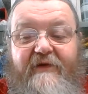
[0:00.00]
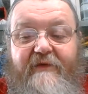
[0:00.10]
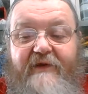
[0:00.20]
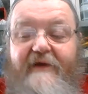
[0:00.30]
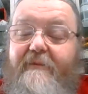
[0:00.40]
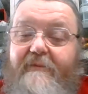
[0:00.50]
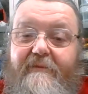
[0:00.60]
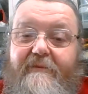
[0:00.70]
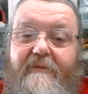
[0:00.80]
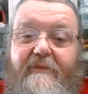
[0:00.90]
evening,
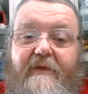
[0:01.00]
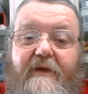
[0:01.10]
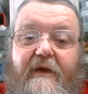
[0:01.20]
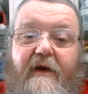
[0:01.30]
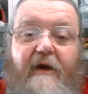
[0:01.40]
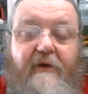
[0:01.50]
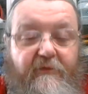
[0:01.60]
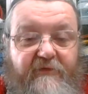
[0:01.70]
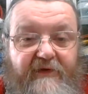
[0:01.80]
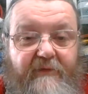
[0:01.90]
and
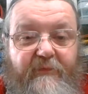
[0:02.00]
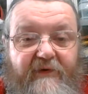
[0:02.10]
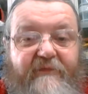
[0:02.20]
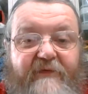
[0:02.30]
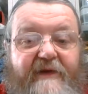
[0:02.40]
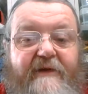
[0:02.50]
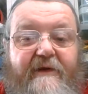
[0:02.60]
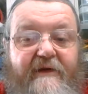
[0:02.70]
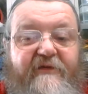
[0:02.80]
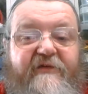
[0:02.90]
I'll see you briefly,
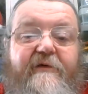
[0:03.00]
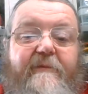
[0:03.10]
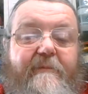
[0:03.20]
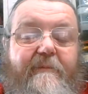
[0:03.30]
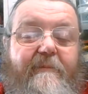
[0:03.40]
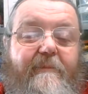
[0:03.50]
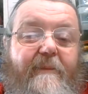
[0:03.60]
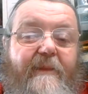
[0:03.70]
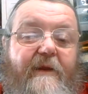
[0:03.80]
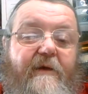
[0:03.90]
at least,
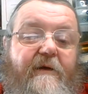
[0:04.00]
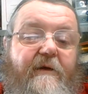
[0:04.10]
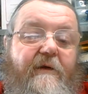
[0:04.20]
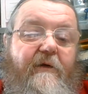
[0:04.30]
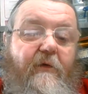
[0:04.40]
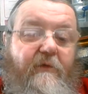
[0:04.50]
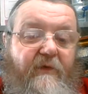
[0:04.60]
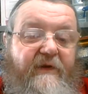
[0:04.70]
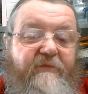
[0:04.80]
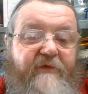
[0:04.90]

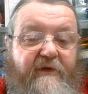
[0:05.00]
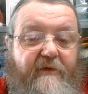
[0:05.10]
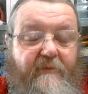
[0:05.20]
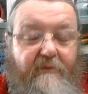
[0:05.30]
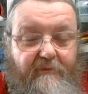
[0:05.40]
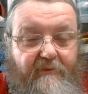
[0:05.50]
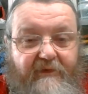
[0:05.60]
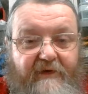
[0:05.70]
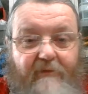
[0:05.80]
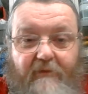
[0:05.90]
online
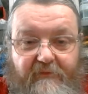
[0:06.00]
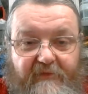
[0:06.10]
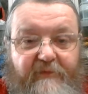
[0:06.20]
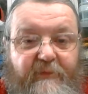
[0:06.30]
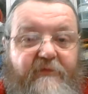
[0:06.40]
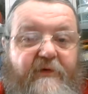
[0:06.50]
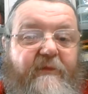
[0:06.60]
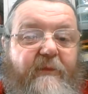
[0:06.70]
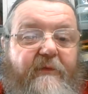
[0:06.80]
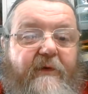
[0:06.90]
on a Facebook stream
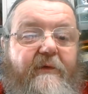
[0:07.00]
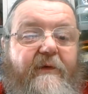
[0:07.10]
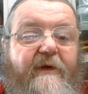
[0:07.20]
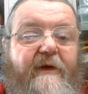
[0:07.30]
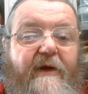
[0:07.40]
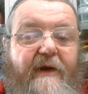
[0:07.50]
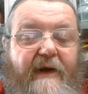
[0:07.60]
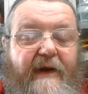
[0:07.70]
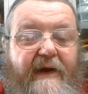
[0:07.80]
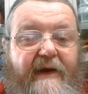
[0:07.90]
tomorrow,
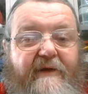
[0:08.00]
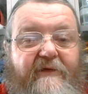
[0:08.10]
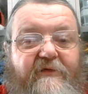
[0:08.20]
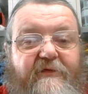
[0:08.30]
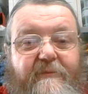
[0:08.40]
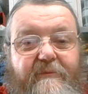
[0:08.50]
and